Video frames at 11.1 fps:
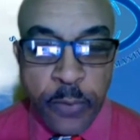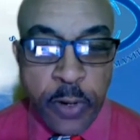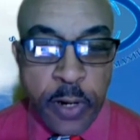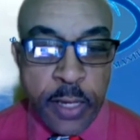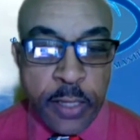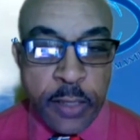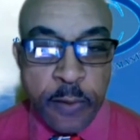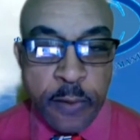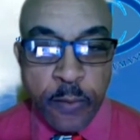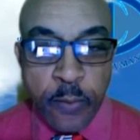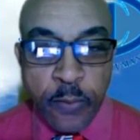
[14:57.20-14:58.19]
All right.
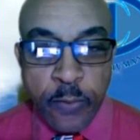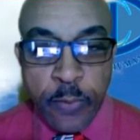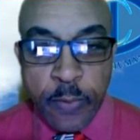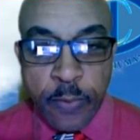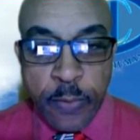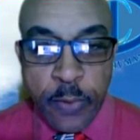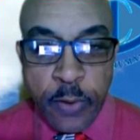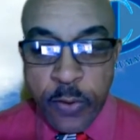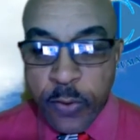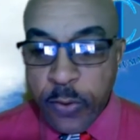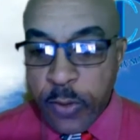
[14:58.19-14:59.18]

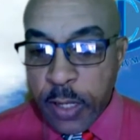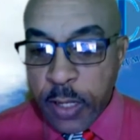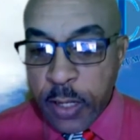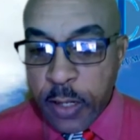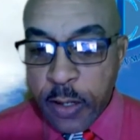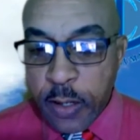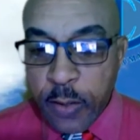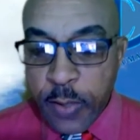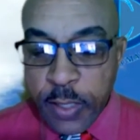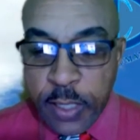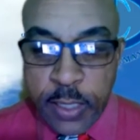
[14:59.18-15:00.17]
So any other
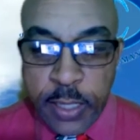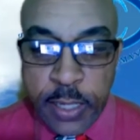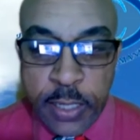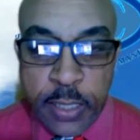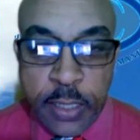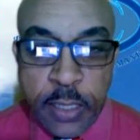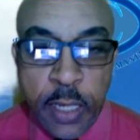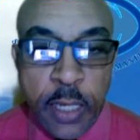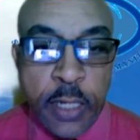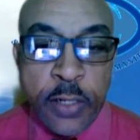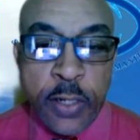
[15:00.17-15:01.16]
questions, ladies,
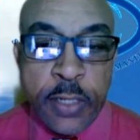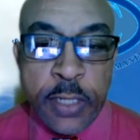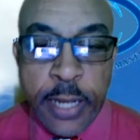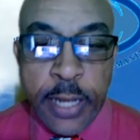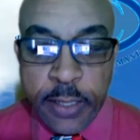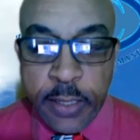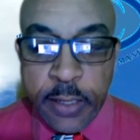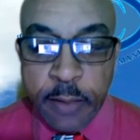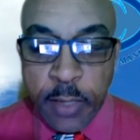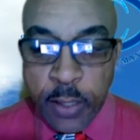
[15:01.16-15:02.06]
just let me